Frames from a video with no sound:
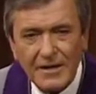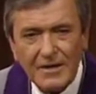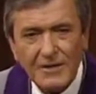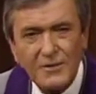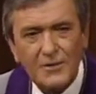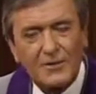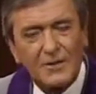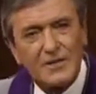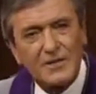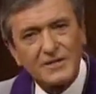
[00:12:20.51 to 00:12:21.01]

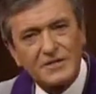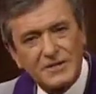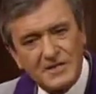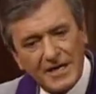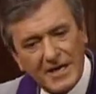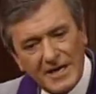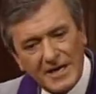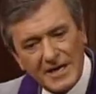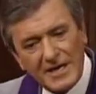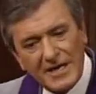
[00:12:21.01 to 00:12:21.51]
you can
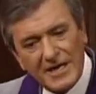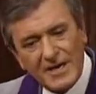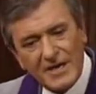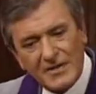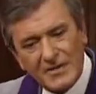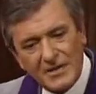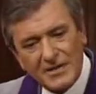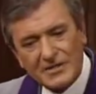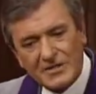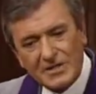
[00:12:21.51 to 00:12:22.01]
say,
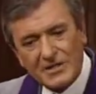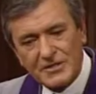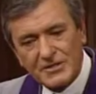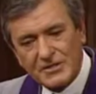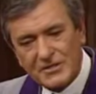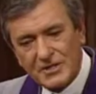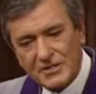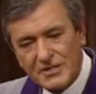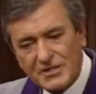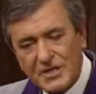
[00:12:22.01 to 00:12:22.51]
this
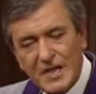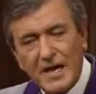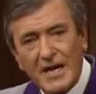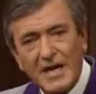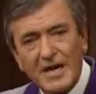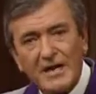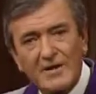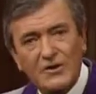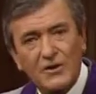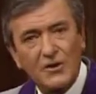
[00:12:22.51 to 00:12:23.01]
is the
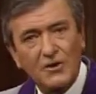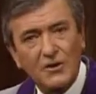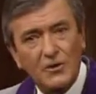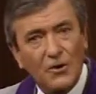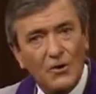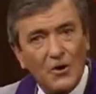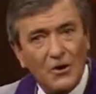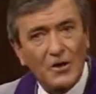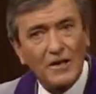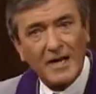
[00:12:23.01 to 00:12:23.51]
day the
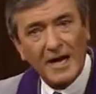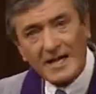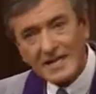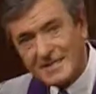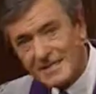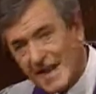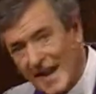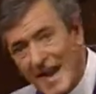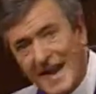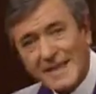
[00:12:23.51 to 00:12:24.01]
Lord
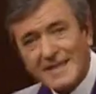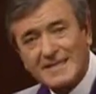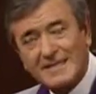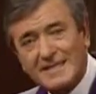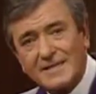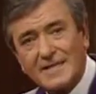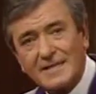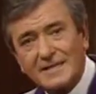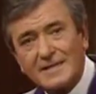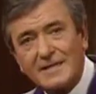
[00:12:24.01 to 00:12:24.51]
has
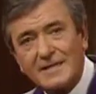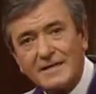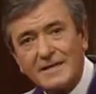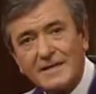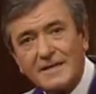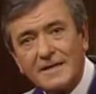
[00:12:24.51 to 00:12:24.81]
acted.